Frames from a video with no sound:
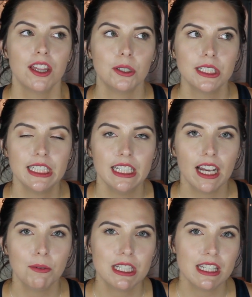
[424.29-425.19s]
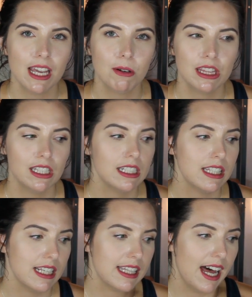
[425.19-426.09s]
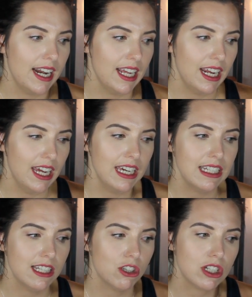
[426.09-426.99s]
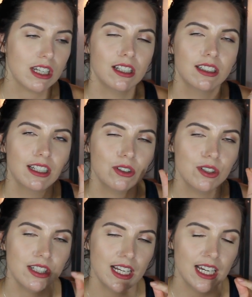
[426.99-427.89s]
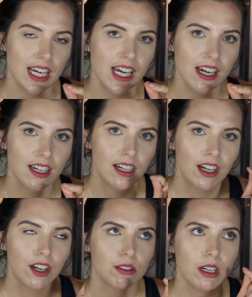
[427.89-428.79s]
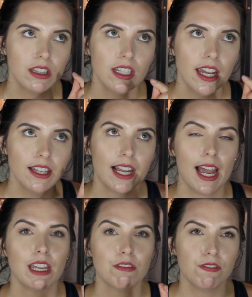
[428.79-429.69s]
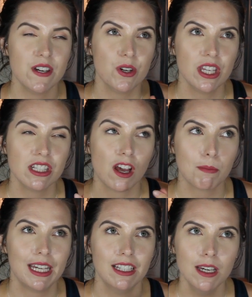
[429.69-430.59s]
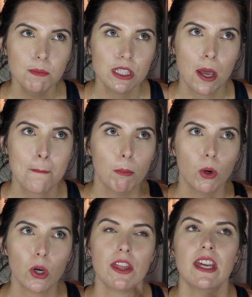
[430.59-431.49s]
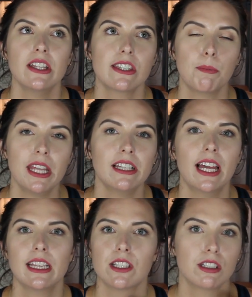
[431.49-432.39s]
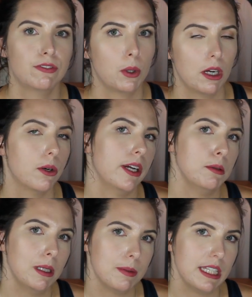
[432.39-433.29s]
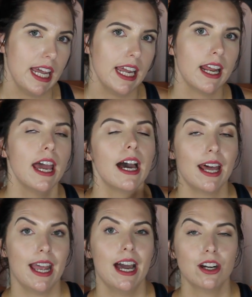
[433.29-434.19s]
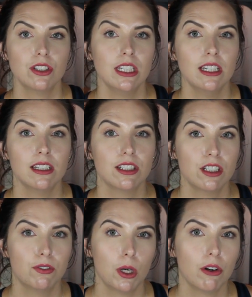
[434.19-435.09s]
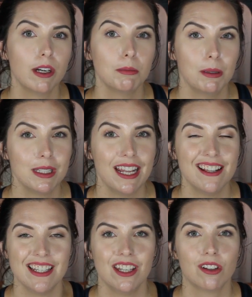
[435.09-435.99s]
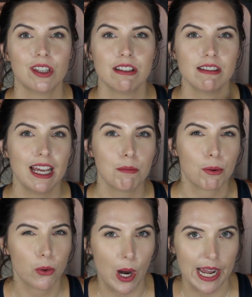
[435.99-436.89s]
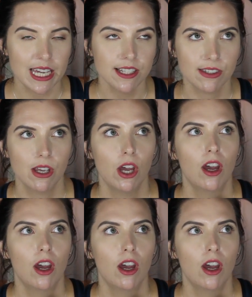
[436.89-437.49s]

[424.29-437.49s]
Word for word: The only thing I would say with this is that it is just a little sticky throughout the day. Like I can feel this on my lips more than something like the Sephora cream lip stain. And I actually think the Sephora cream lip stain is either the same price